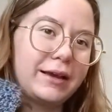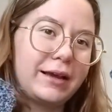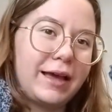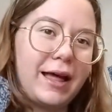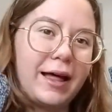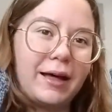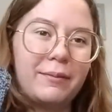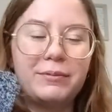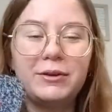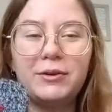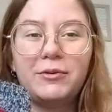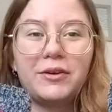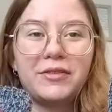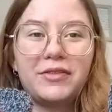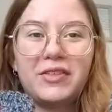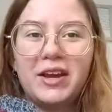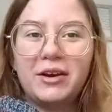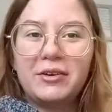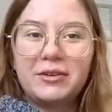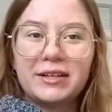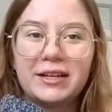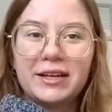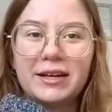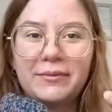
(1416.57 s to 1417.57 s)
happy with the
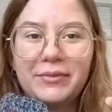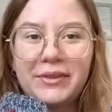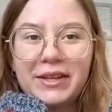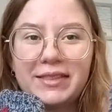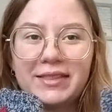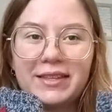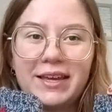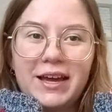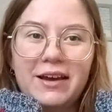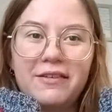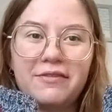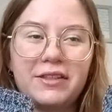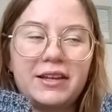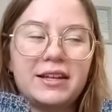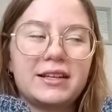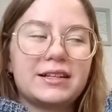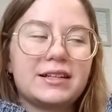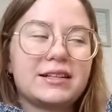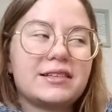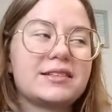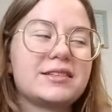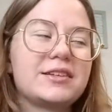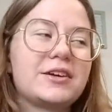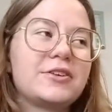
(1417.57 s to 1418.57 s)
outcome that they have the
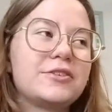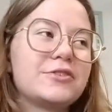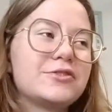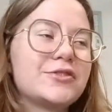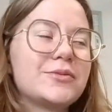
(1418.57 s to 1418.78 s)
little stars.